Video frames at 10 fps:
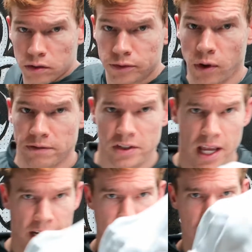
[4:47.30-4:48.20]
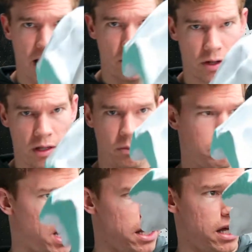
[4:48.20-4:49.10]
So I've sanded down
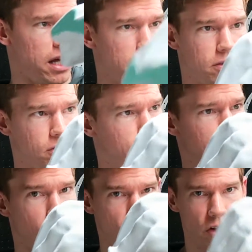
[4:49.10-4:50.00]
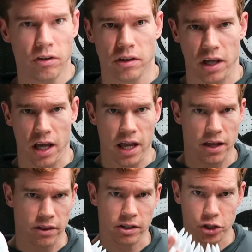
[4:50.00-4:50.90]
my skull
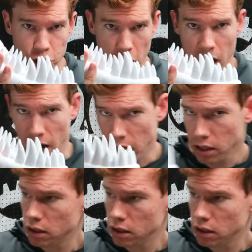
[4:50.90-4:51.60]
and the jaw.